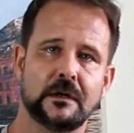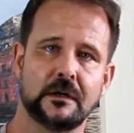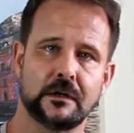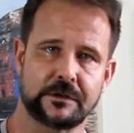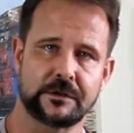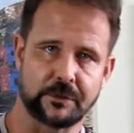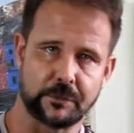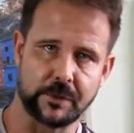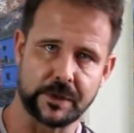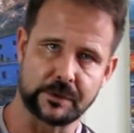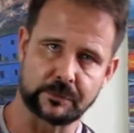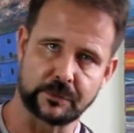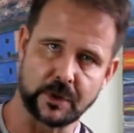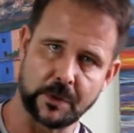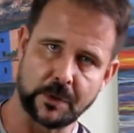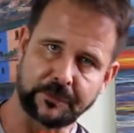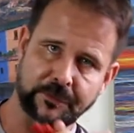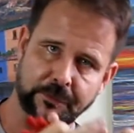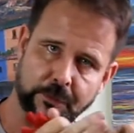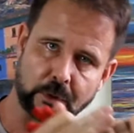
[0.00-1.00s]
to when the
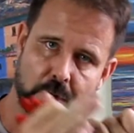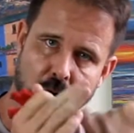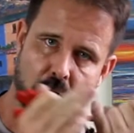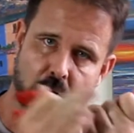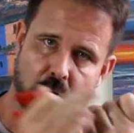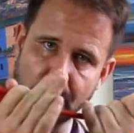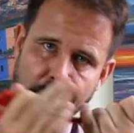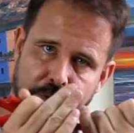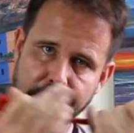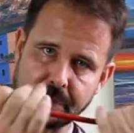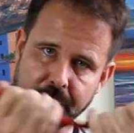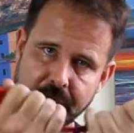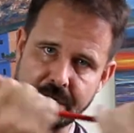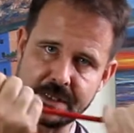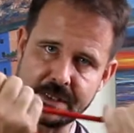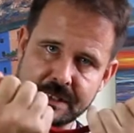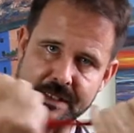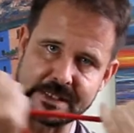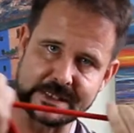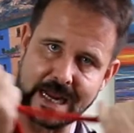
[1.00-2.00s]
ropes were all 3
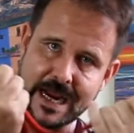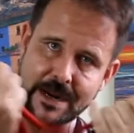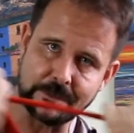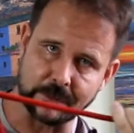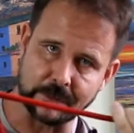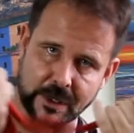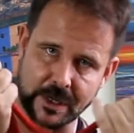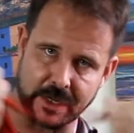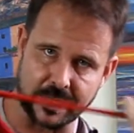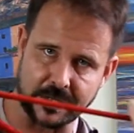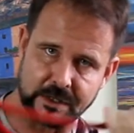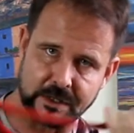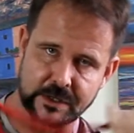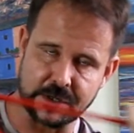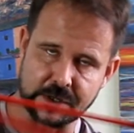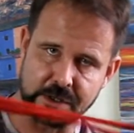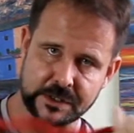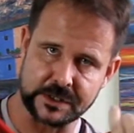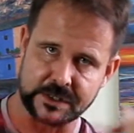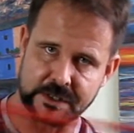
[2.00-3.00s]
the same length, you
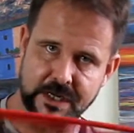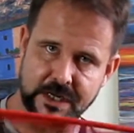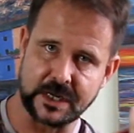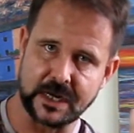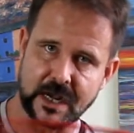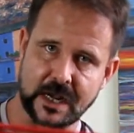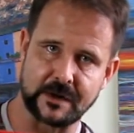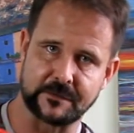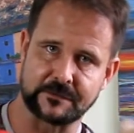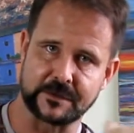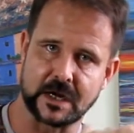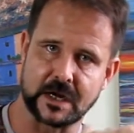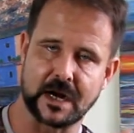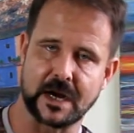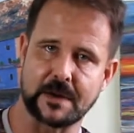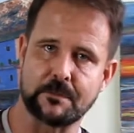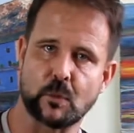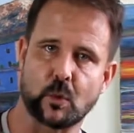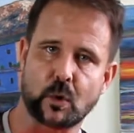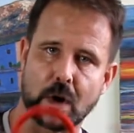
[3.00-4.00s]
can see kind of
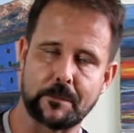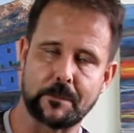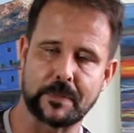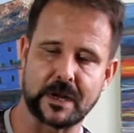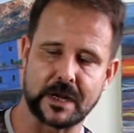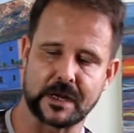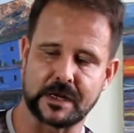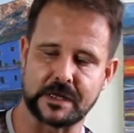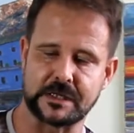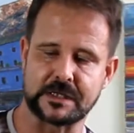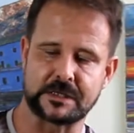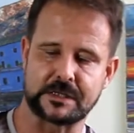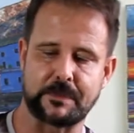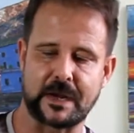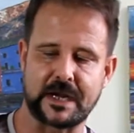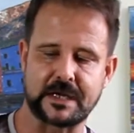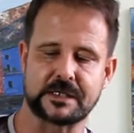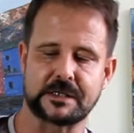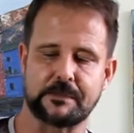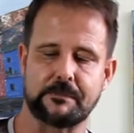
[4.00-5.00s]
time warping and
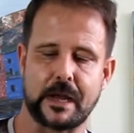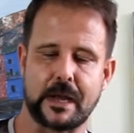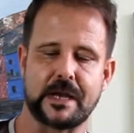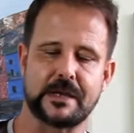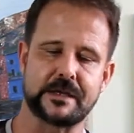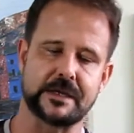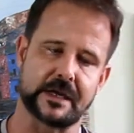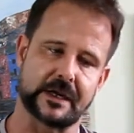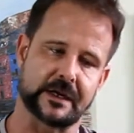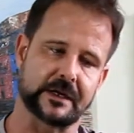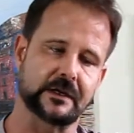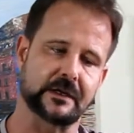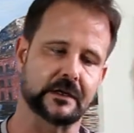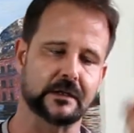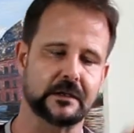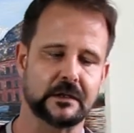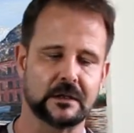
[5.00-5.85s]
space bending